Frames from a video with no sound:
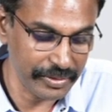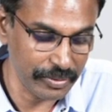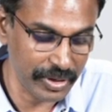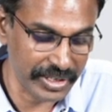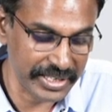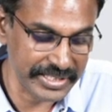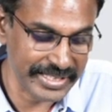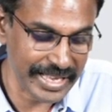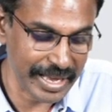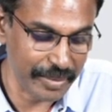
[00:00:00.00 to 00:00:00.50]

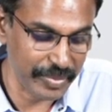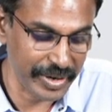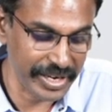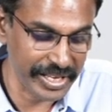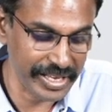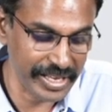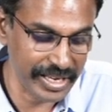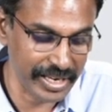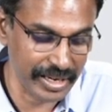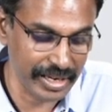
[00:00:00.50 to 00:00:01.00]
what is
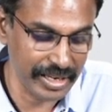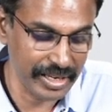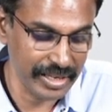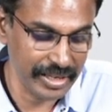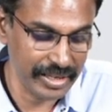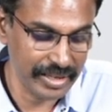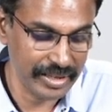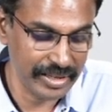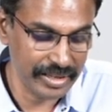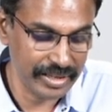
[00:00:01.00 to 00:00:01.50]
happening here?
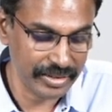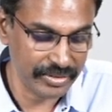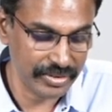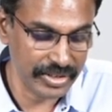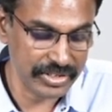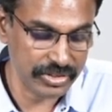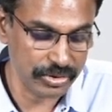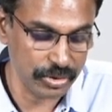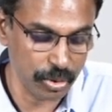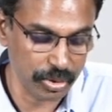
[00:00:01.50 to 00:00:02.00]

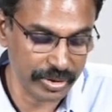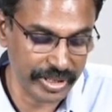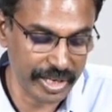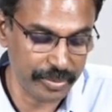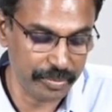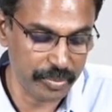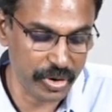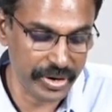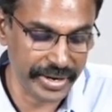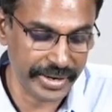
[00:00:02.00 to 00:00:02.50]
Just note
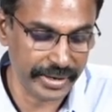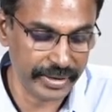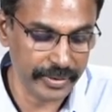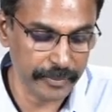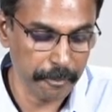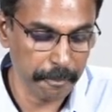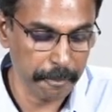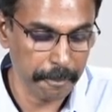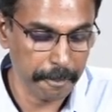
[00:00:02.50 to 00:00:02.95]
that point.